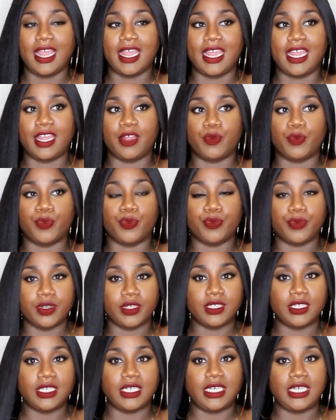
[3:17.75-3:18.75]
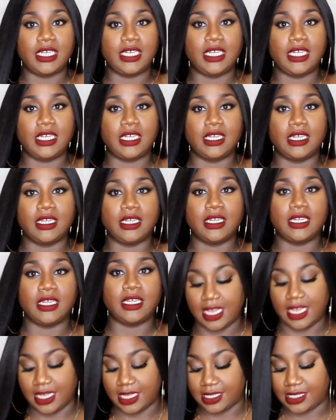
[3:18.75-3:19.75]
It really
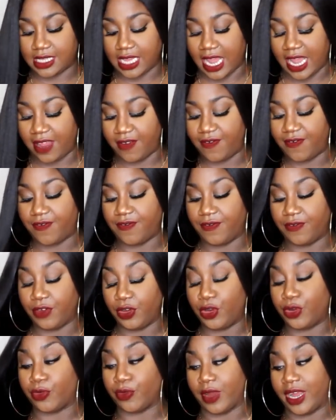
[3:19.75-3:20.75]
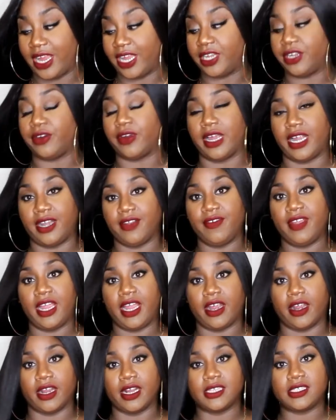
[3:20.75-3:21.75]
is a great grade of
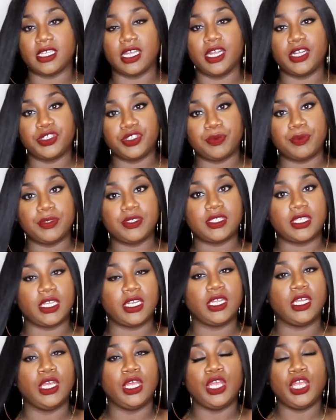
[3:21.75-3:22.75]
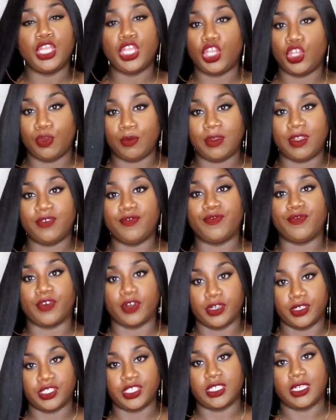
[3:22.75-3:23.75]
hair. It's 100% human
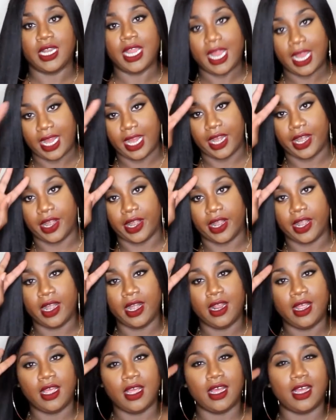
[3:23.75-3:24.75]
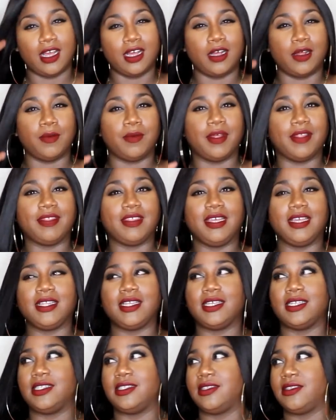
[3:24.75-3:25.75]
virgin hair. Um, I think
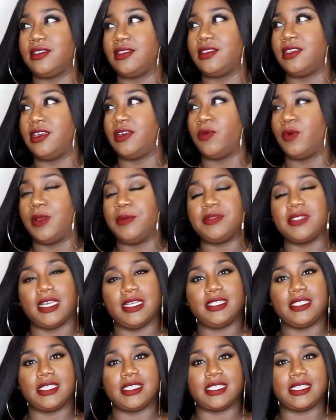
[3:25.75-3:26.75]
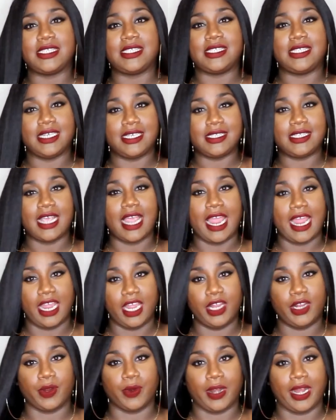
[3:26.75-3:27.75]
the website says it's
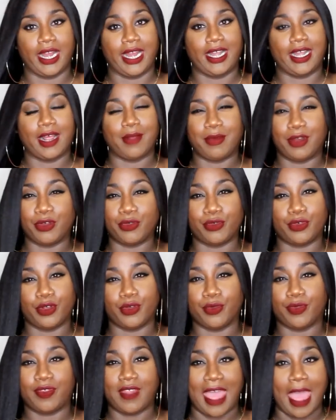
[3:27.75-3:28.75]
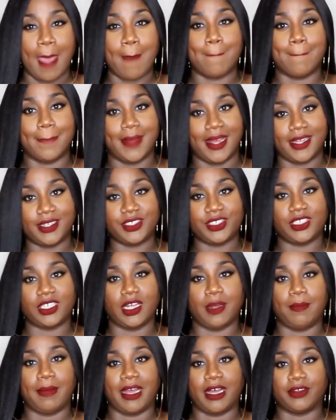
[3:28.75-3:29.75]
6A grade. I don't know that much
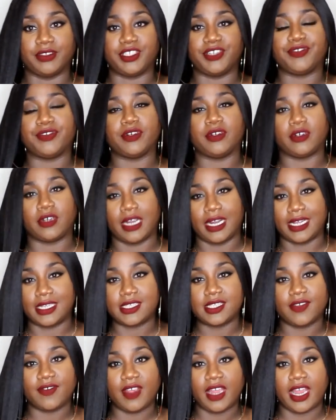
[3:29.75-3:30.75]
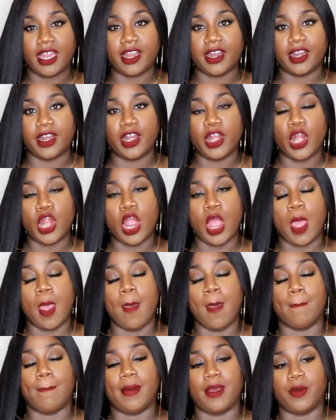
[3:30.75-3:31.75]
about different grades of hair,
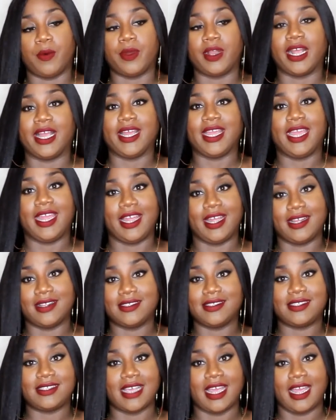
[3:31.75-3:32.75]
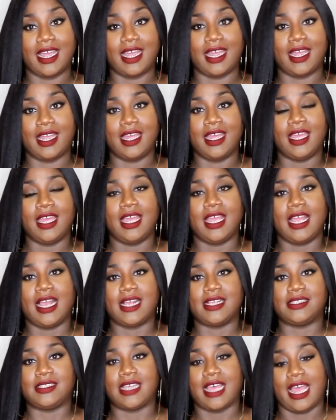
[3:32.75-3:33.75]
but what I can say
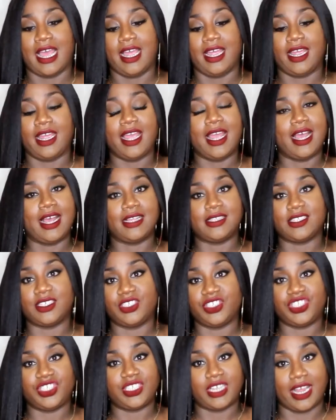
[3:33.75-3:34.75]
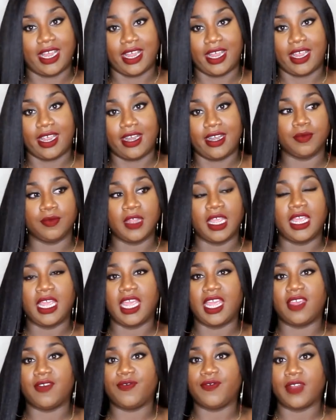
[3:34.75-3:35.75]
is that it hasn't shed.
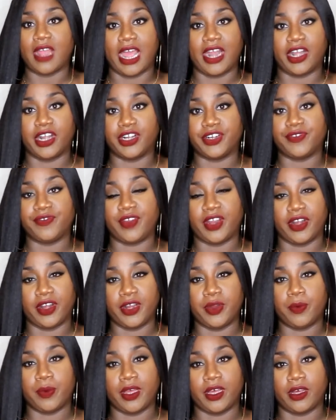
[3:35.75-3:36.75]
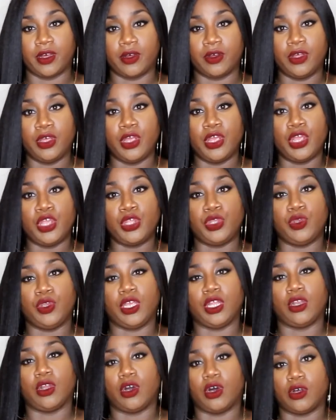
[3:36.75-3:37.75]
It flat ironed very well. You
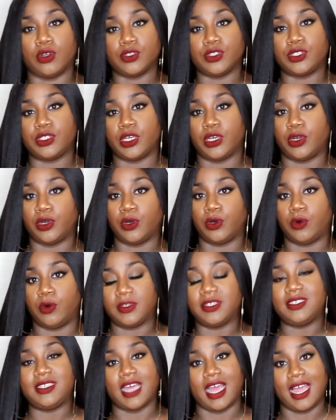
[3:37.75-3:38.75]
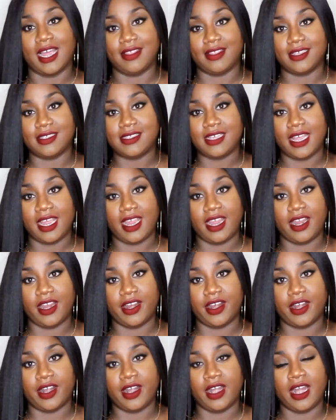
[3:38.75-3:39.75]
can also dye this
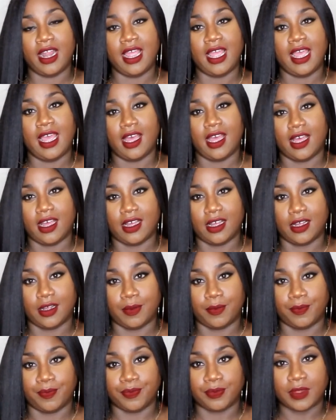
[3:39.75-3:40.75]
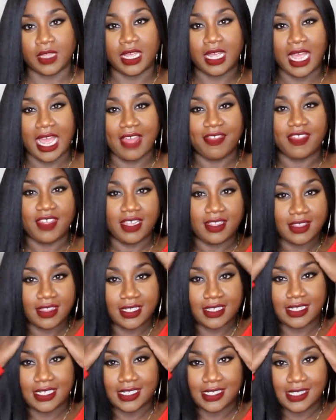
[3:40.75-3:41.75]
hair. Um, I think
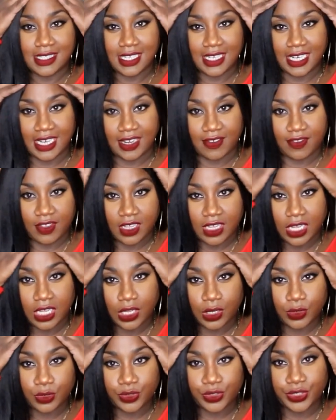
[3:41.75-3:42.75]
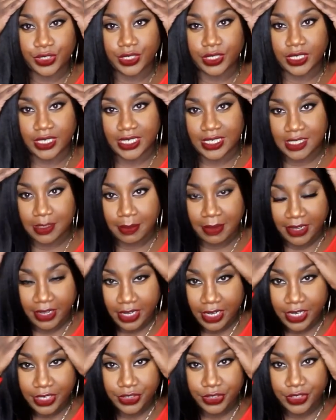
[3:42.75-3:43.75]
the density of the closure is about
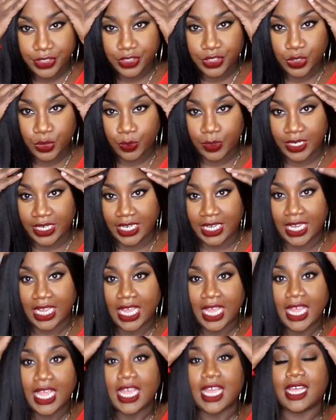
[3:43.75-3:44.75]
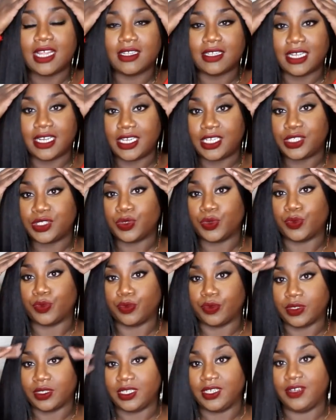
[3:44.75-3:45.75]
120. It lays
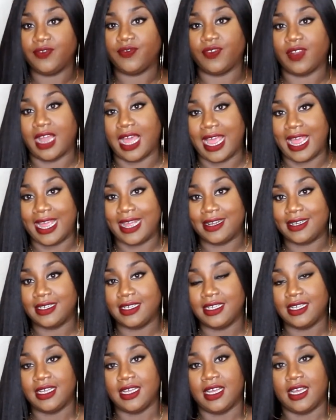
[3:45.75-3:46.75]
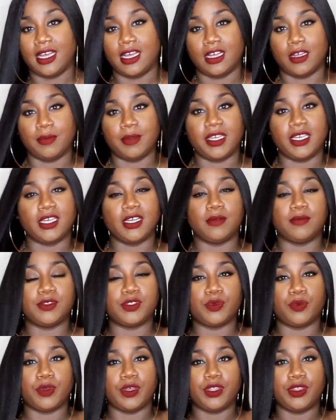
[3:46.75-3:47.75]
really flat. Um, it
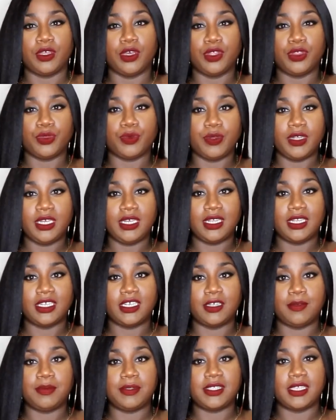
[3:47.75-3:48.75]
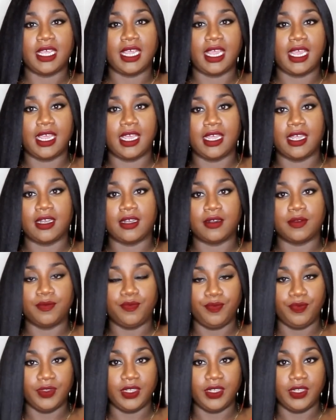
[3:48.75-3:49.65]
comes with three clips and